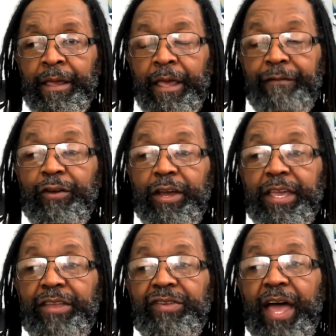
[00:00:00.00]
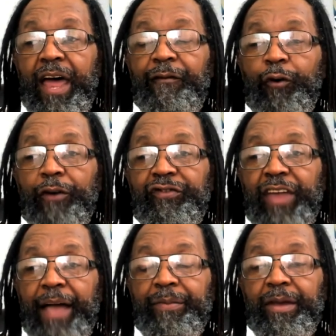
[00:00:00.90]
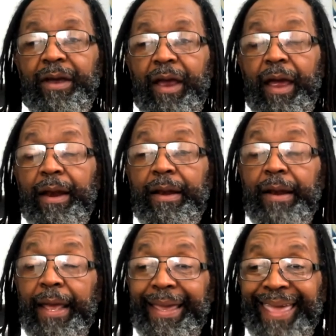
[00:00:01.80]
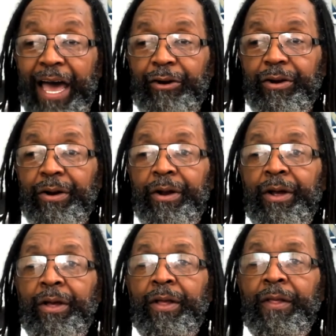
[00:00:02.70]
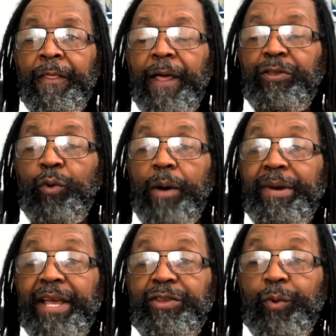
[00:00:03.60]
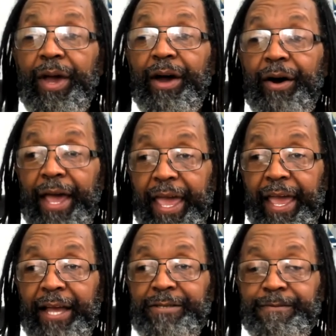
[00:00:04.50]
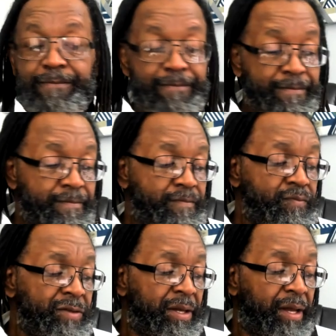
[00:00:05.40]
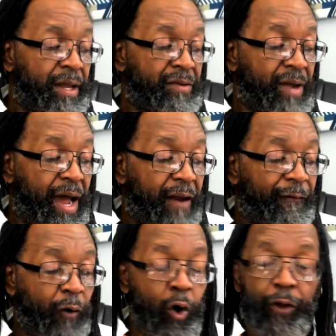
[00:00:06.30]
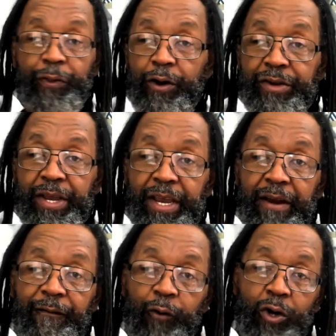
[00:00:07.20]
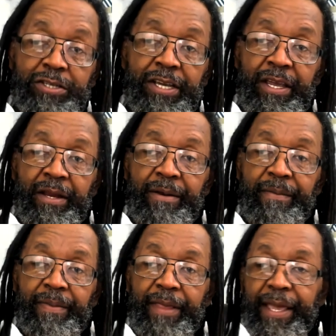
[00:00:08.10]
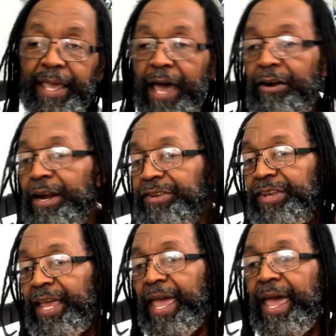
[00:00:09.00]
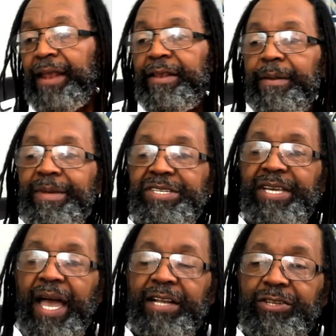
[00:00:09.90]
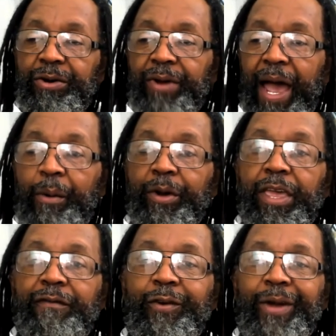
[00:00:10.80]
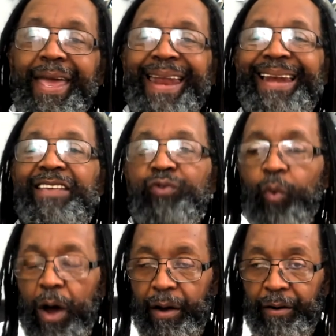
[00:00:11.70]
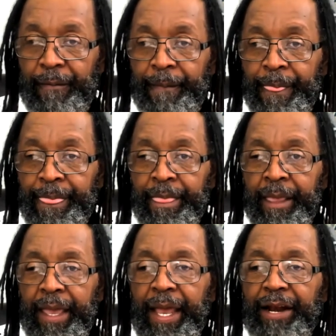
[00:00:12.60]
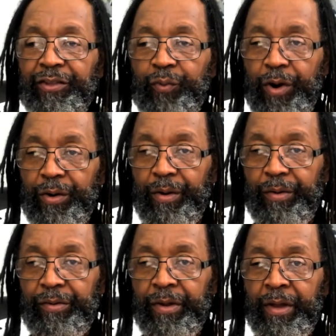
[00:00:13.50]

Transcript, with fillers: If you look in John 4th chapter and the encounter that the woman at the well had in John 4, 13 and 14, the encounter that she had, the Messiah told her, I will give you endless water, endless words.